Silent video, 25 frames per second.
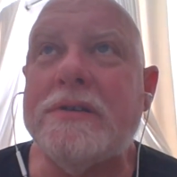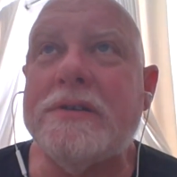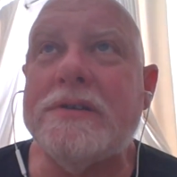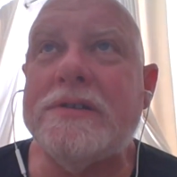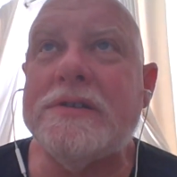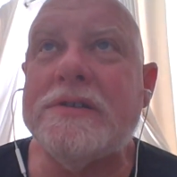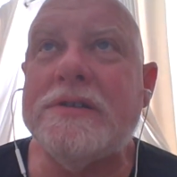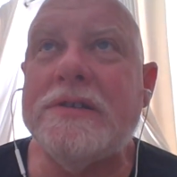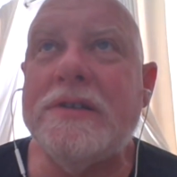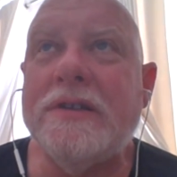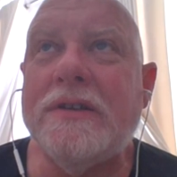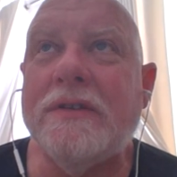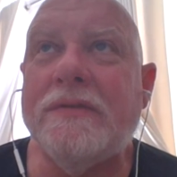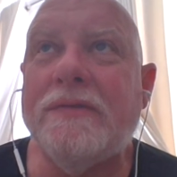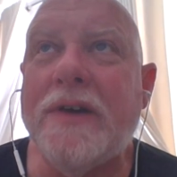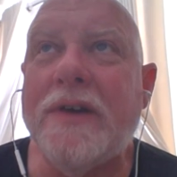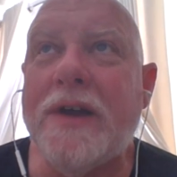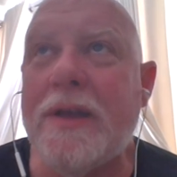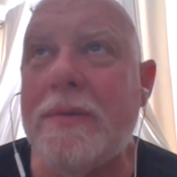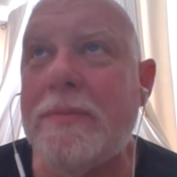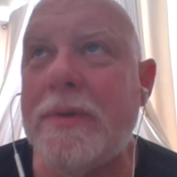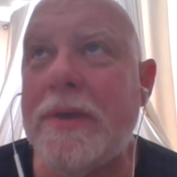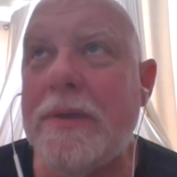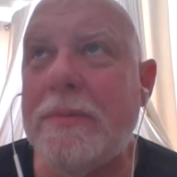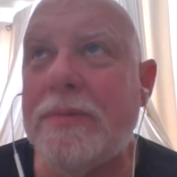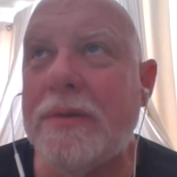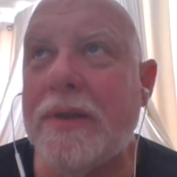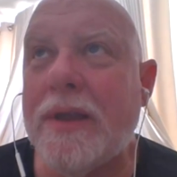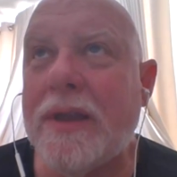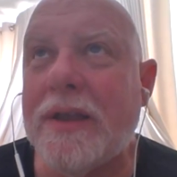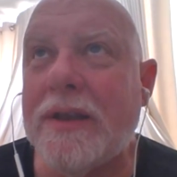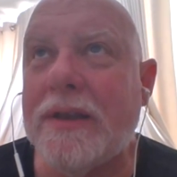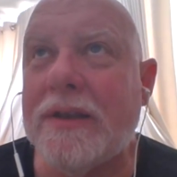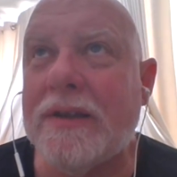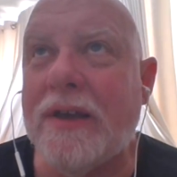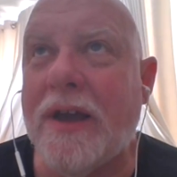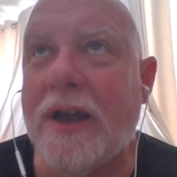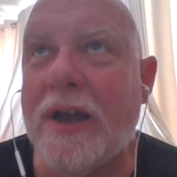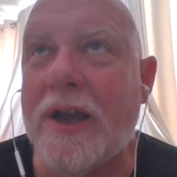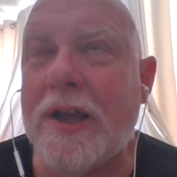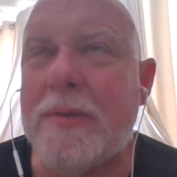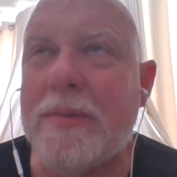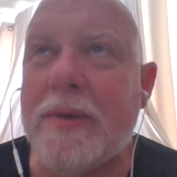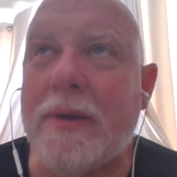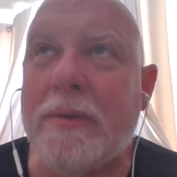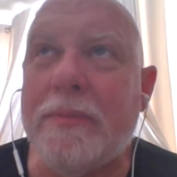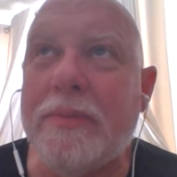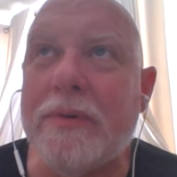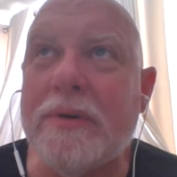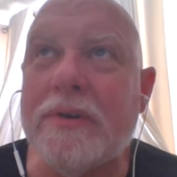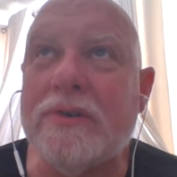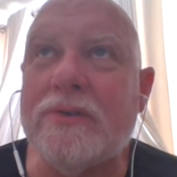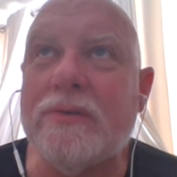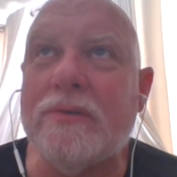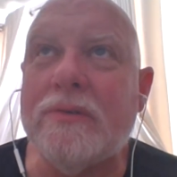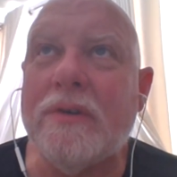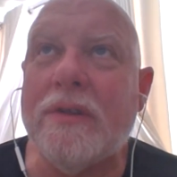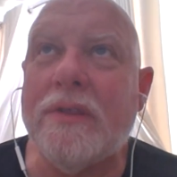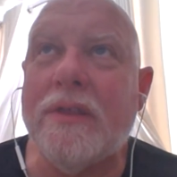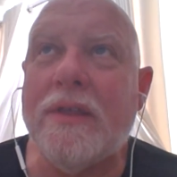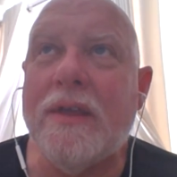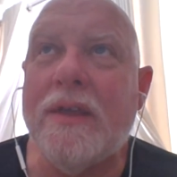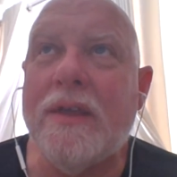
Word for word: I just need to find people I can talk about books with,